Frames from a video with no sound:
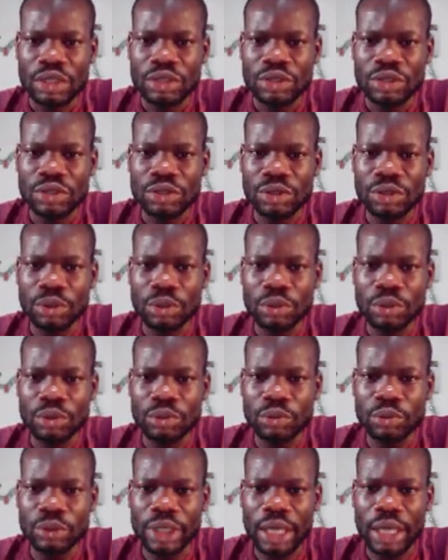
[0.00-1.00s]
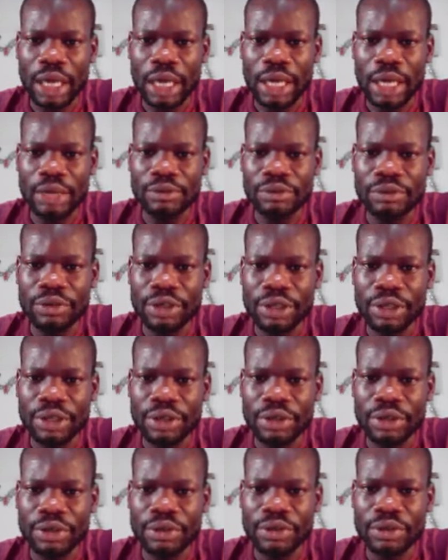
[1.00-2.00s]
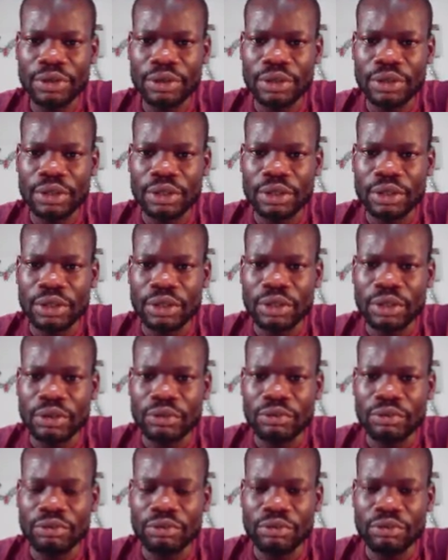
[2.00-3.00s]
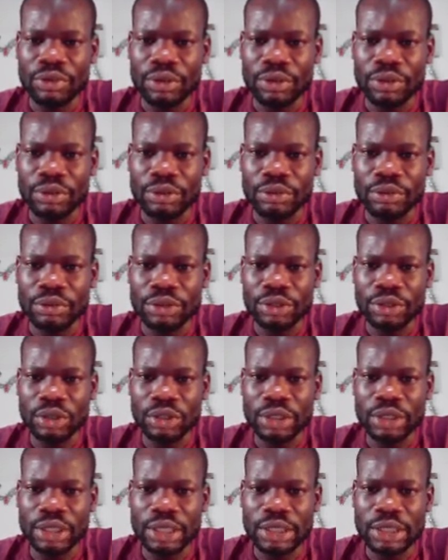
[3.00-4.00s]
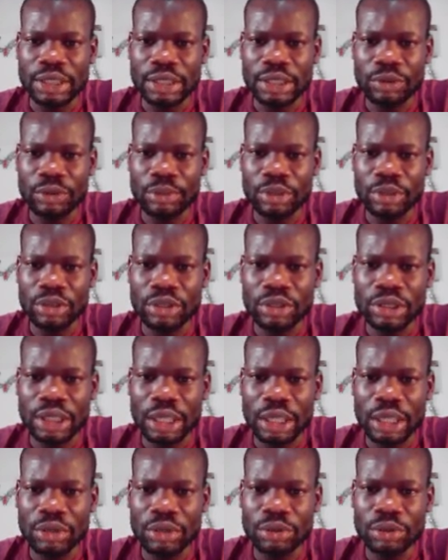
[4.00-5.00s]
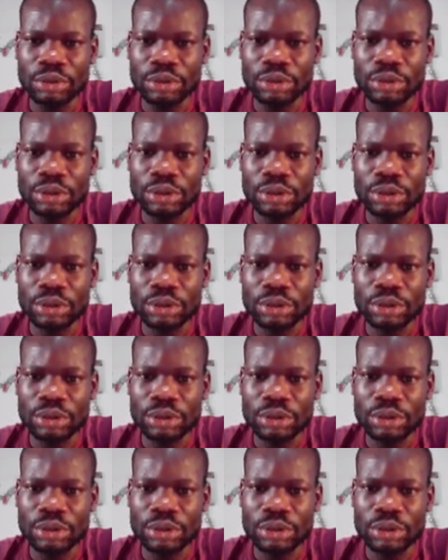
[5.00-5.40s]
so we have here the stock data set that we're about to download.